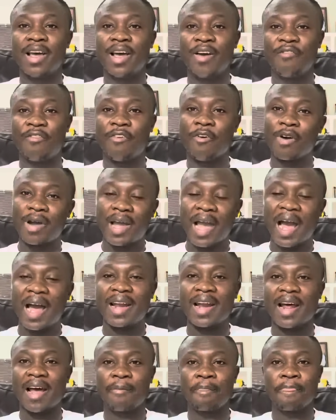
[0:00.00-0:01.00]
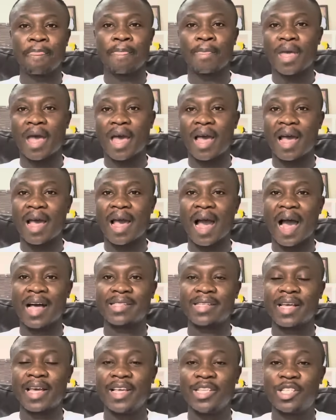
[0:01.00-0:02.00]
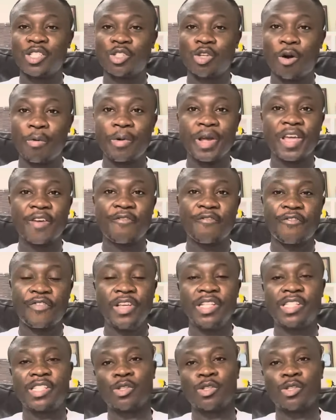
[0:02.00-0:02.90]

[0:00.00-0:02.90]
for Ghana as a historic feat.